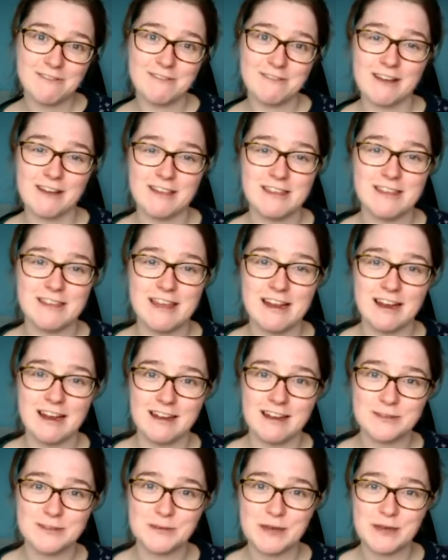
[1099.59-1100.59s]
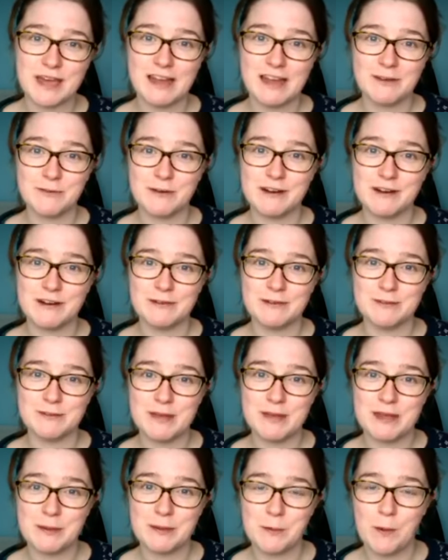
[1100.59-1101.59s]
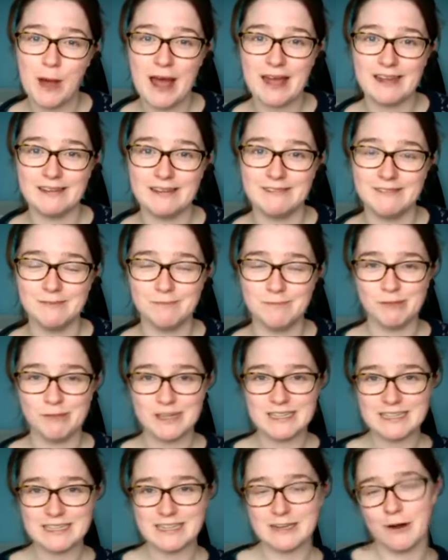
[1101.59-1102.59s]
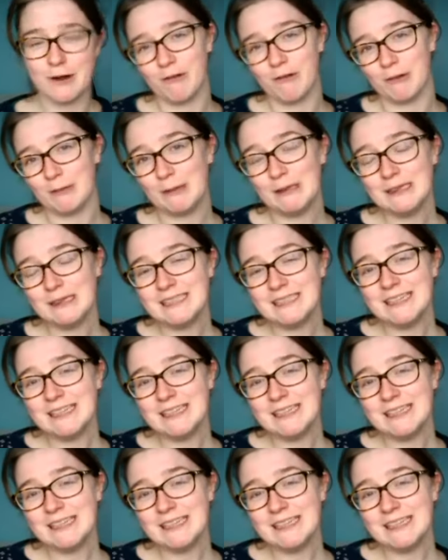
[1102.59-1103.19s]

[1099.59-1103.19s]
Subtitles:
rather than last weekend where it was a bit wet and windy and horrible.